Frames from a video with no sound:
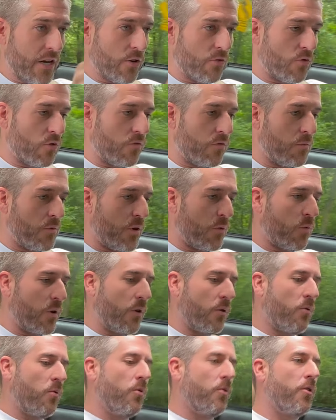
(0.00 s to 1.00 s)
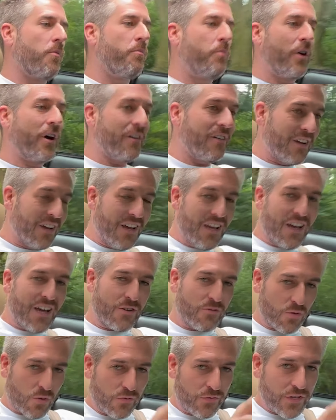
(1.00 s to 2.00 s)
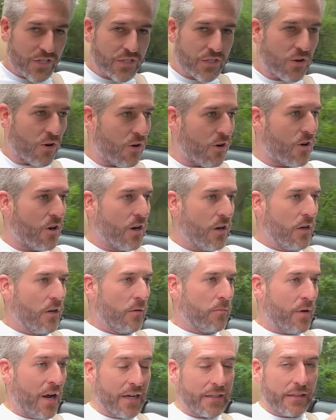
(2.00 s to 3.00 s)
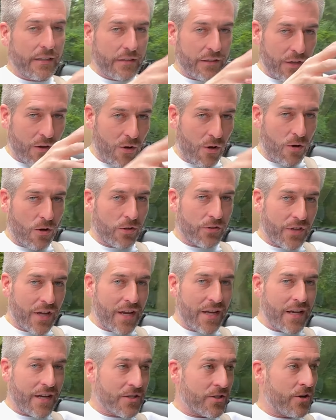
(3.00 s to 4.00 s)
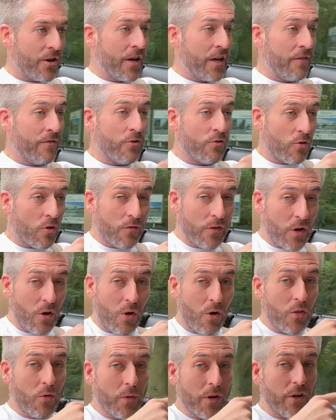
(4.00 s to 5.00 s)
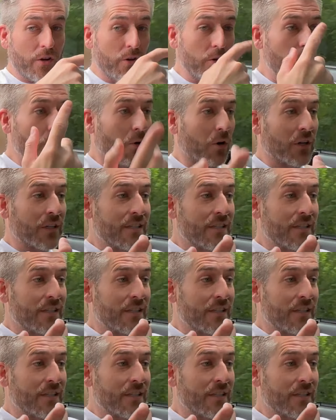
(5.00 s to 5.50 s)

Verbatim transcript: of drove them in a weird order, but I drove this car practically all day yesterday. I even drove it all the way to New York